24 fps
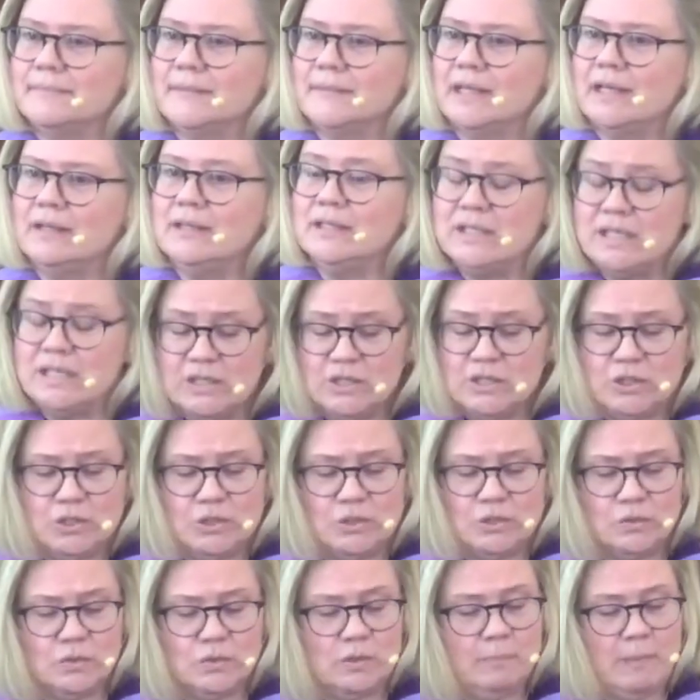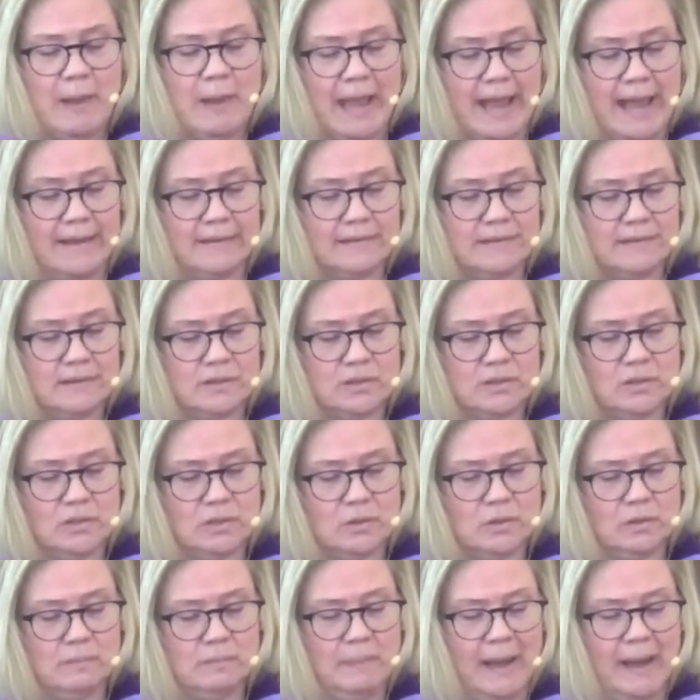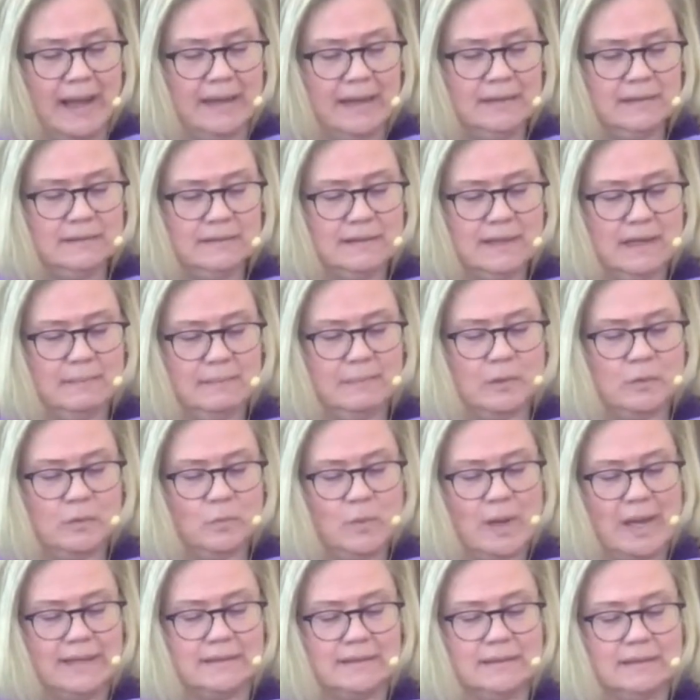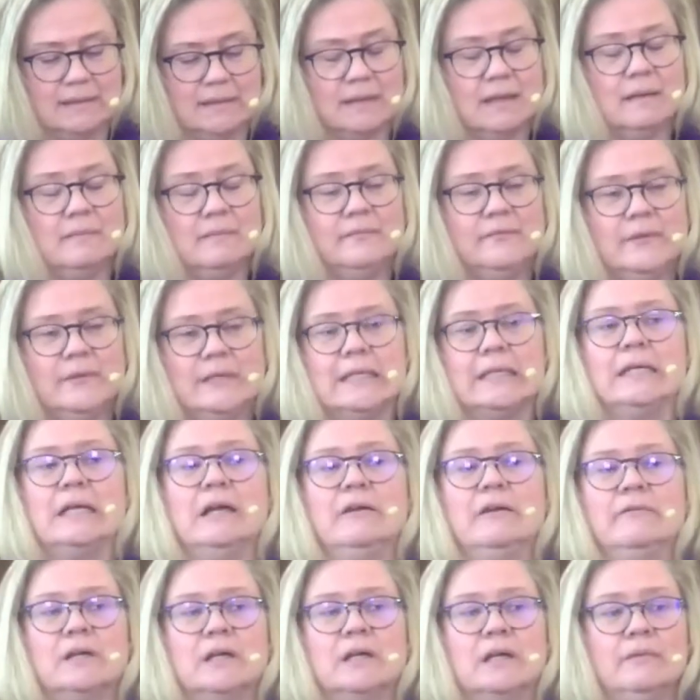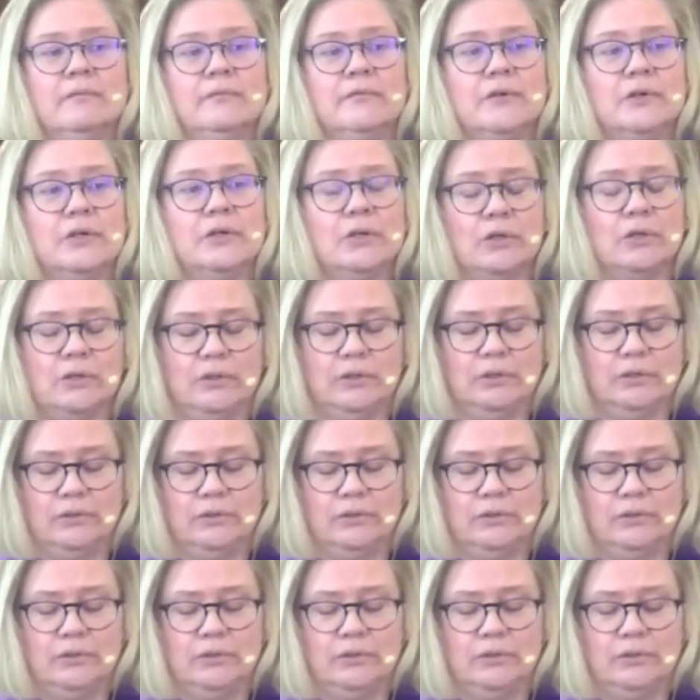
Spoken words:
The tissues passed to you and piled up and wet in the company of a comforter.